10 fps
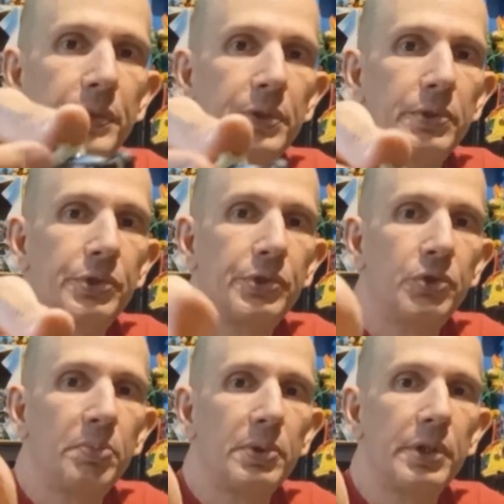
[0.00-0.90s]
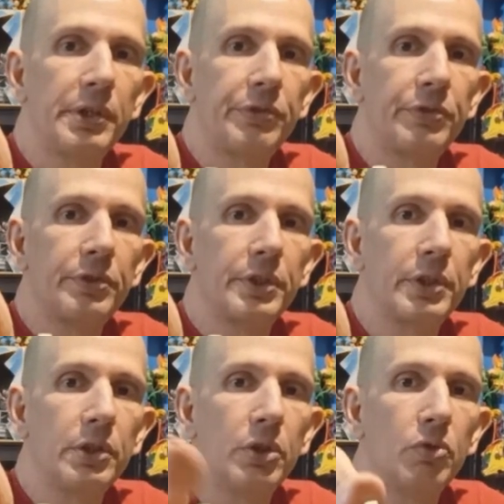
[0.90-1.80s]
And they're super nice, and they
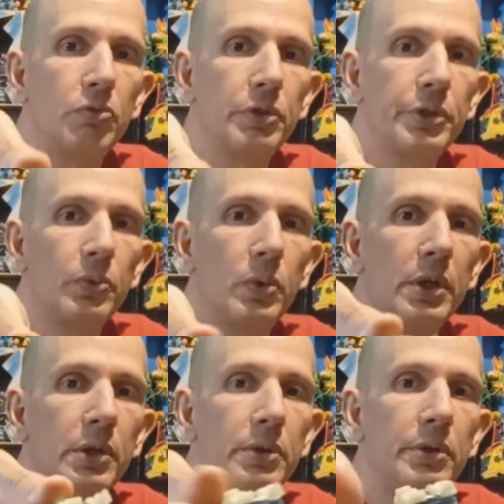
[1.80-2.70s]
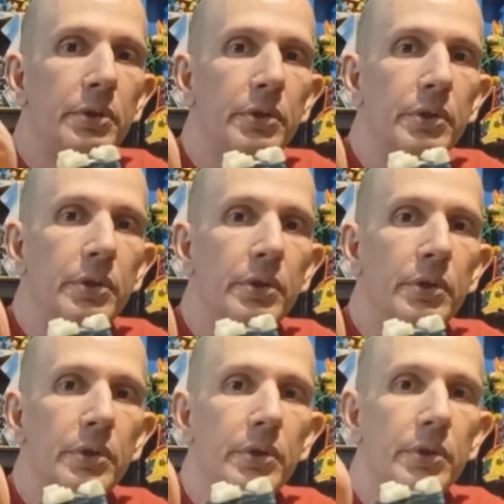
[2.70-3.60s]
glow really well.
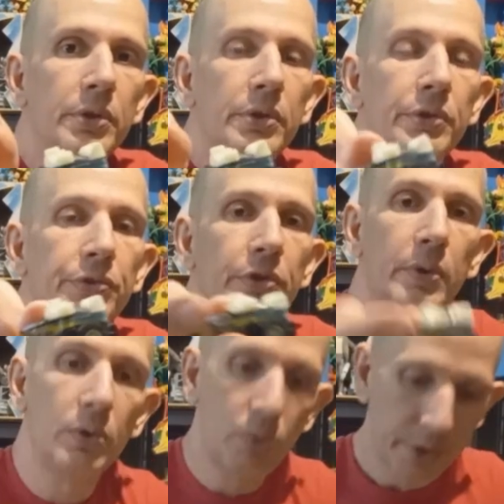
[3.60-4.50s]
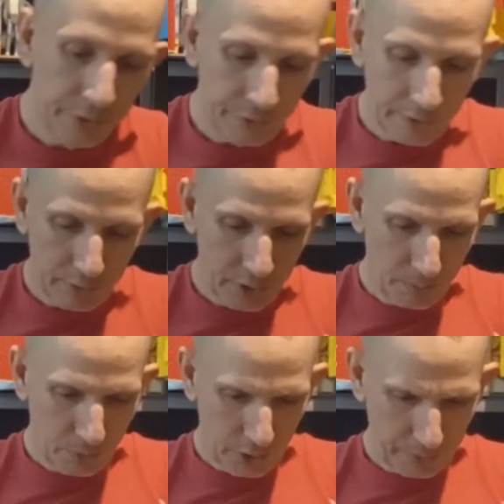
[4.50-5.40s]
So, oh wait, does it have a name on